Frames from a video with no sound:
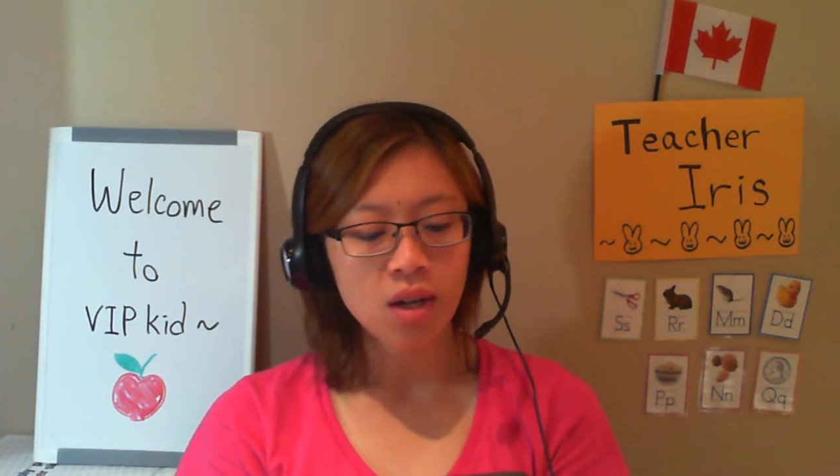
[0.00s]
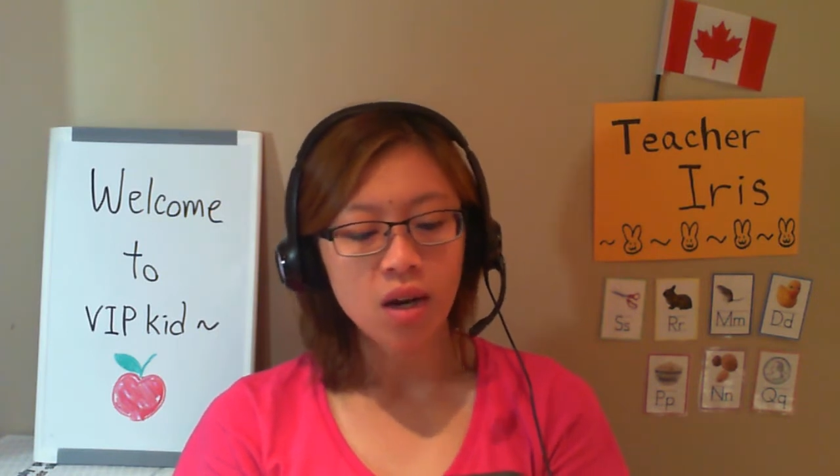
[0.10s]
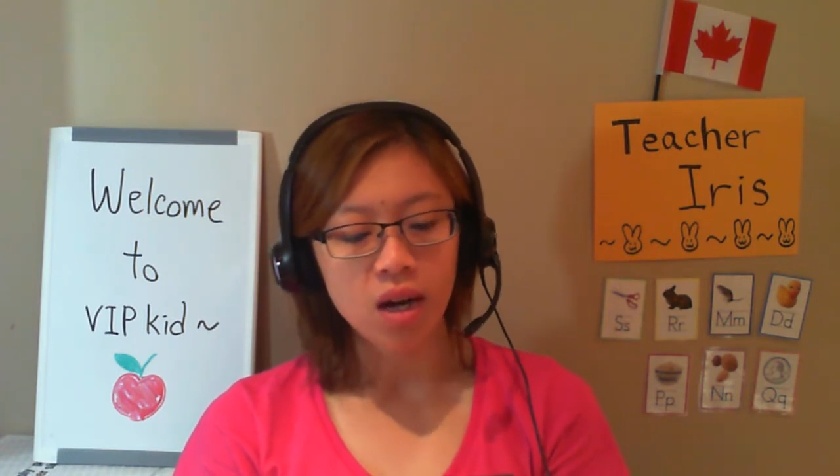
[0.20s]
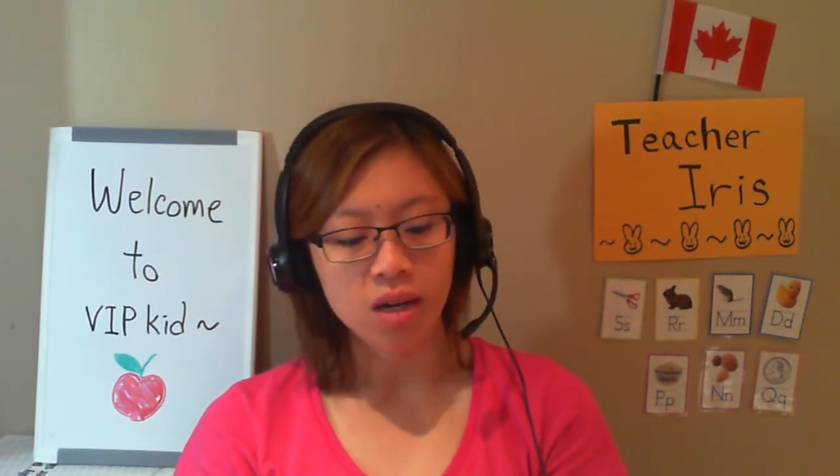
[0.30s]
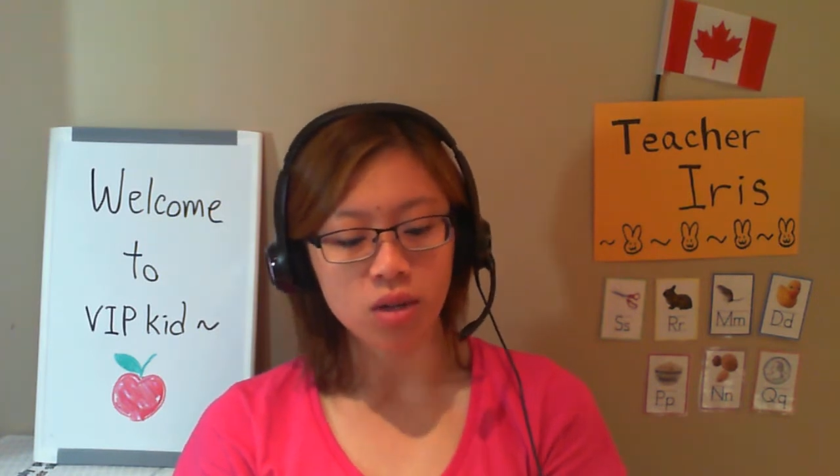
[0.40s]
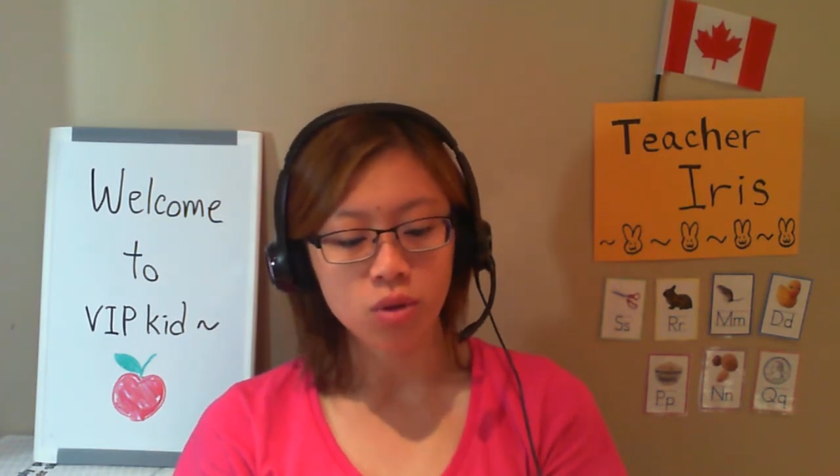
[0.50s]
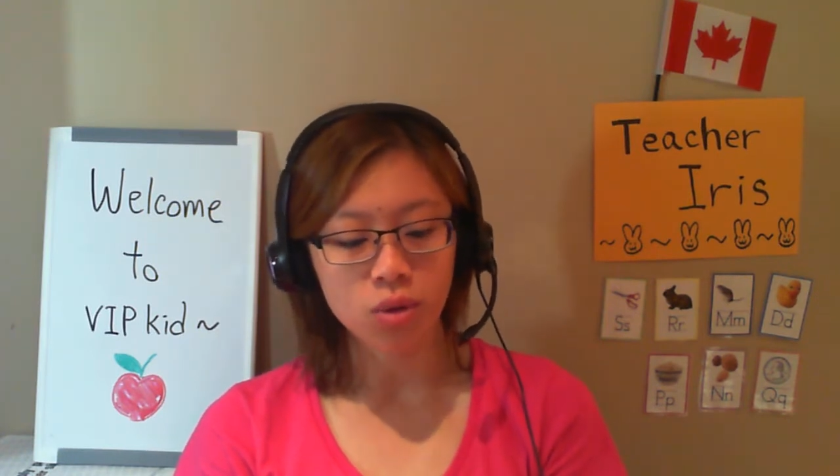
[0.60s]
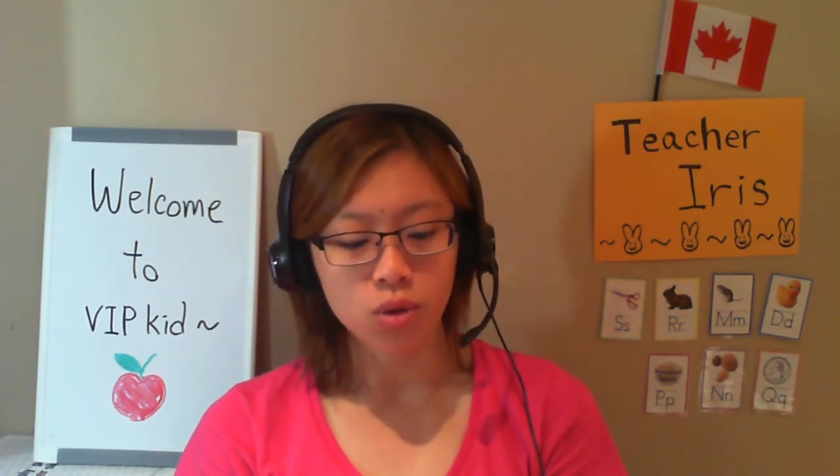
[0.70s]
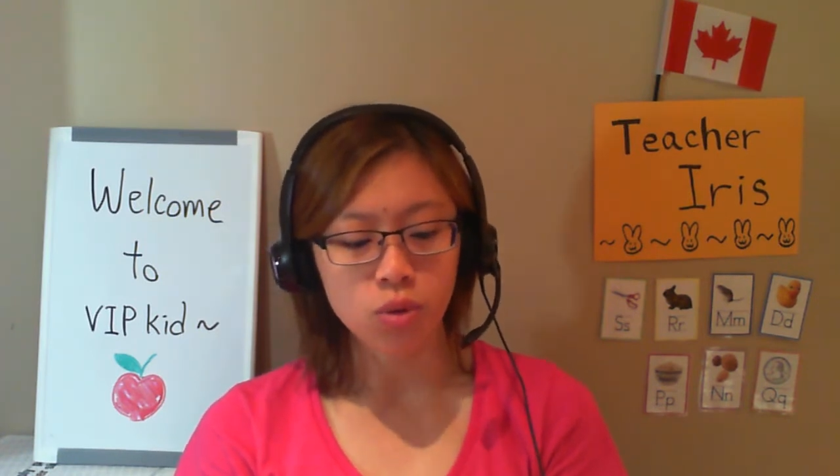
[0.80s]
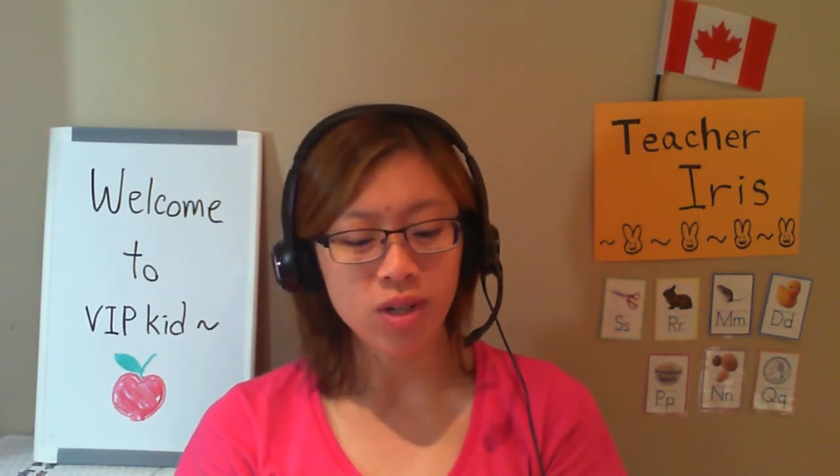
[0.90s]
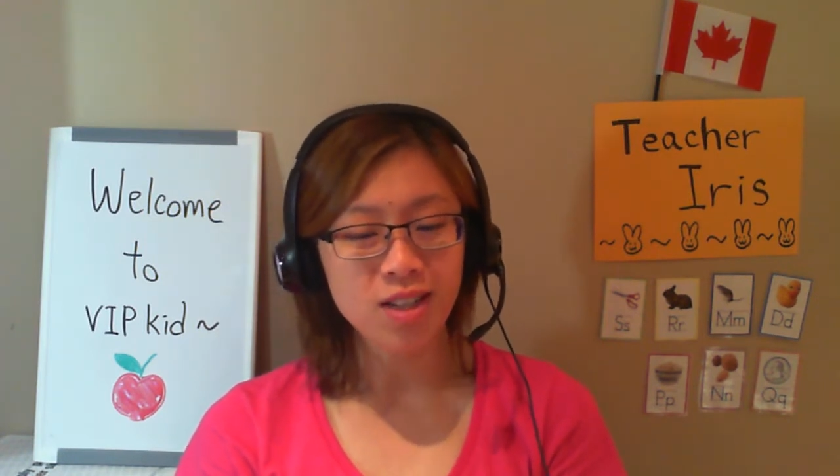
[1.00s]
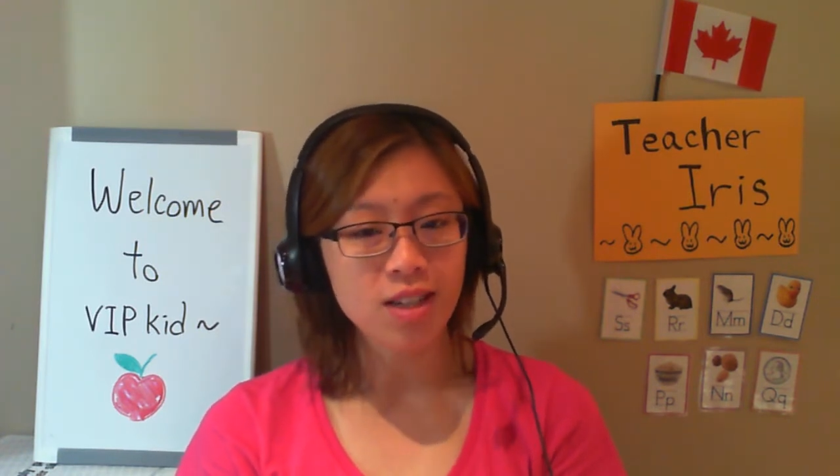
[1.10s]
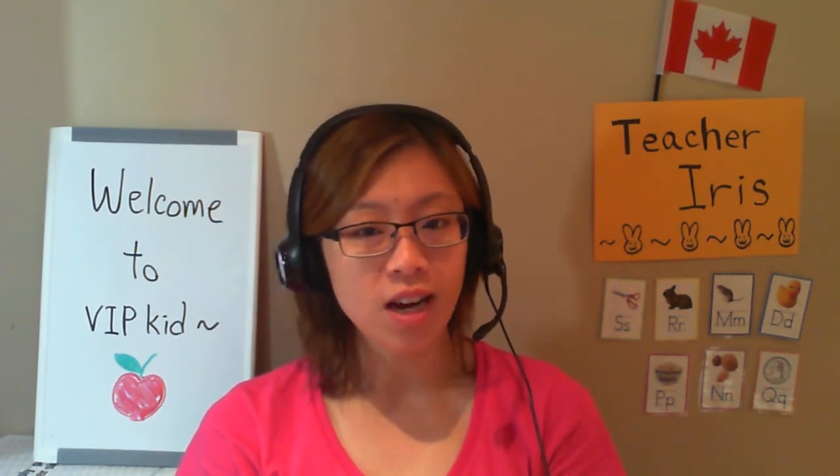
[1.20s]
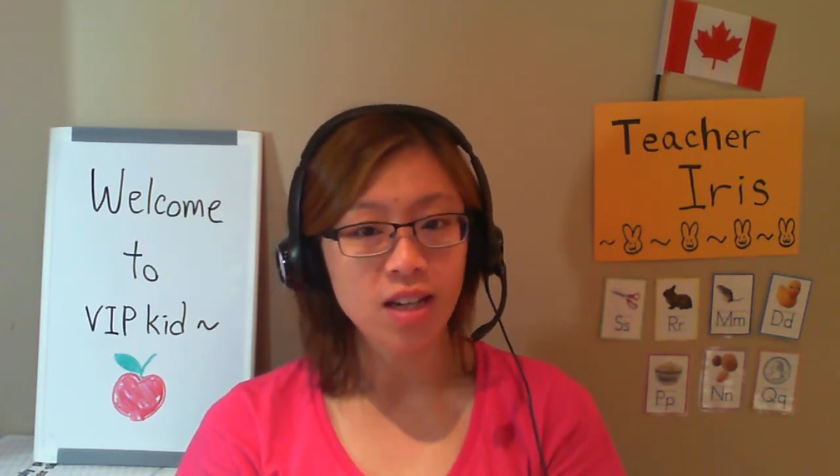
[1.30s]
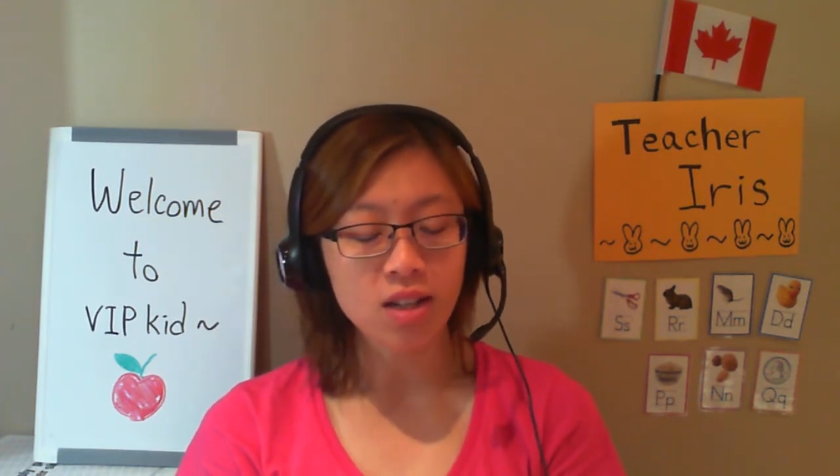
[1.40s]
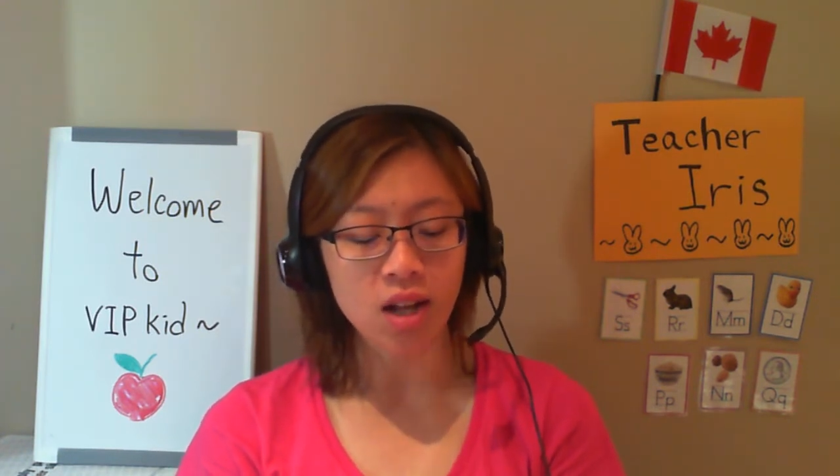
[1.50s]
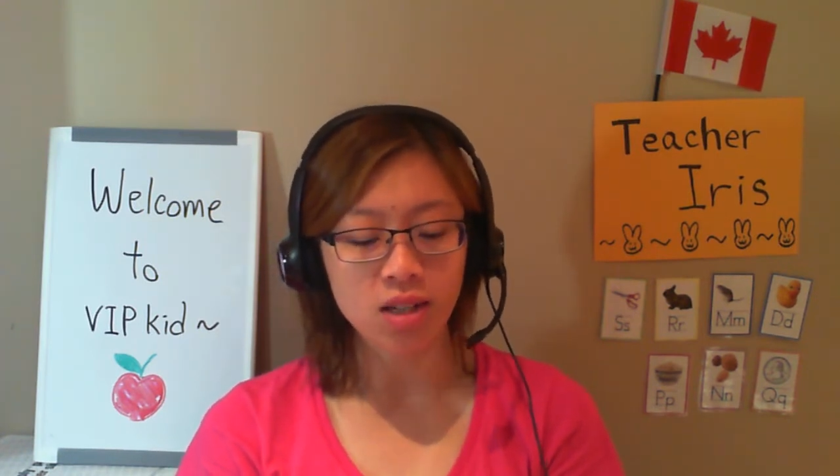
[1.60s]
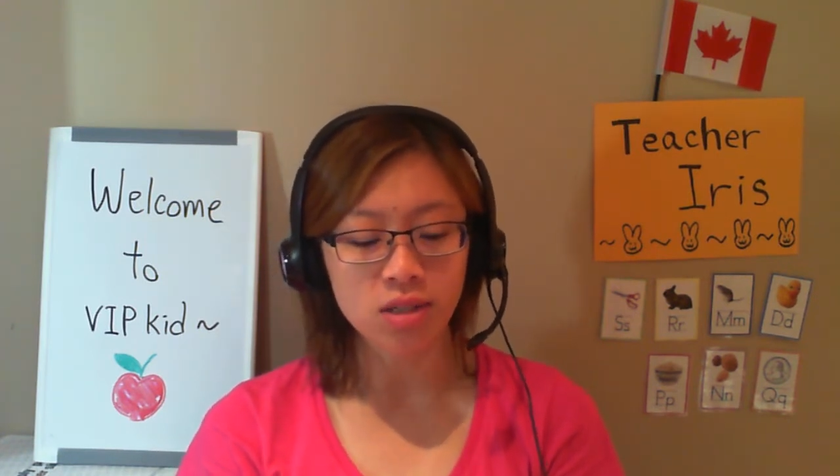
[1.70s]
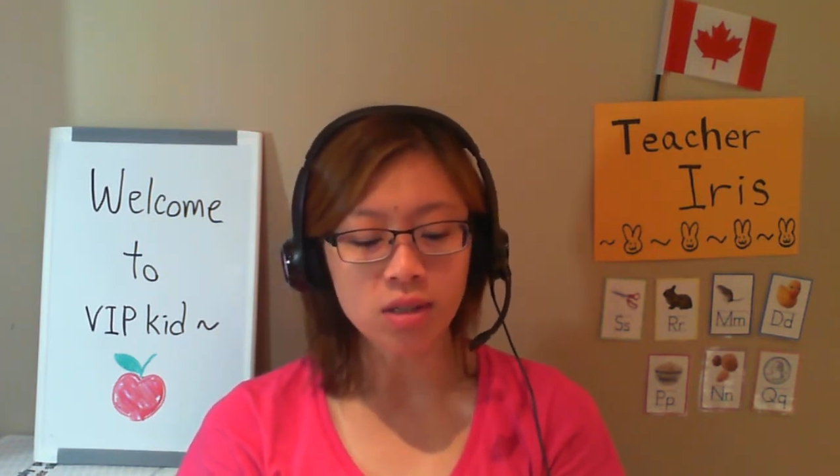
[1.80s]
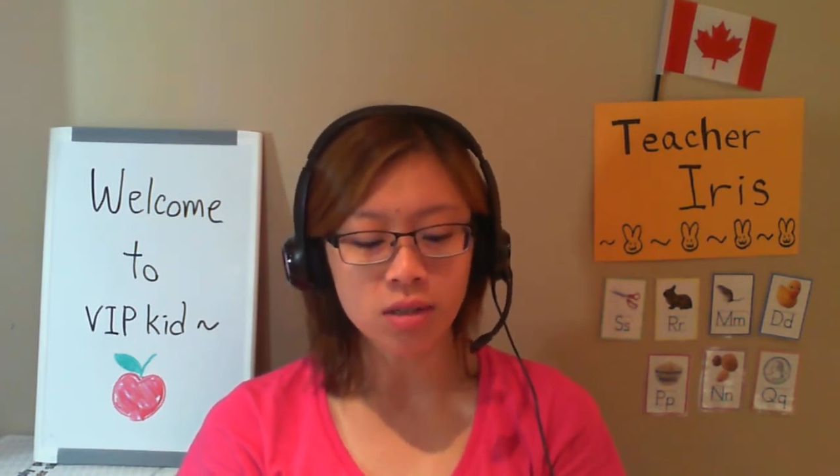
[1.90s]
I got a total of 29
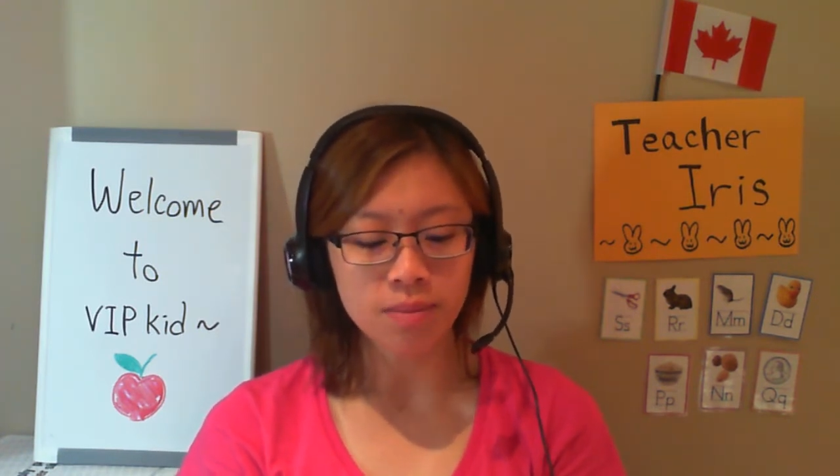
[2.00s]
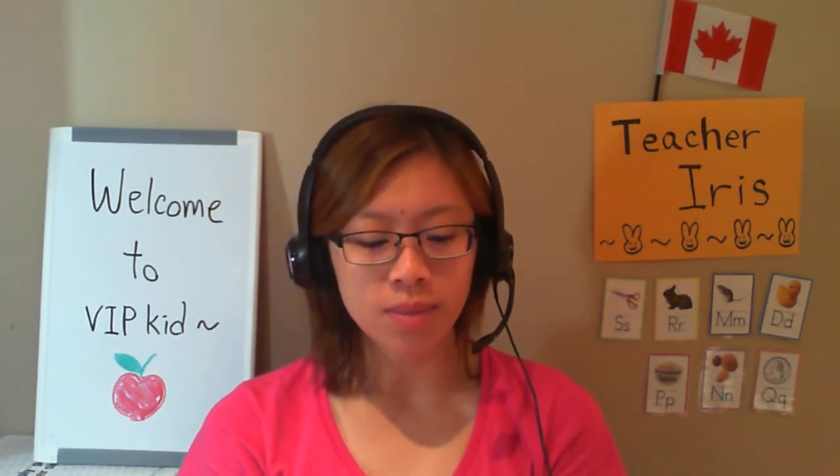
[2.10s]
classes.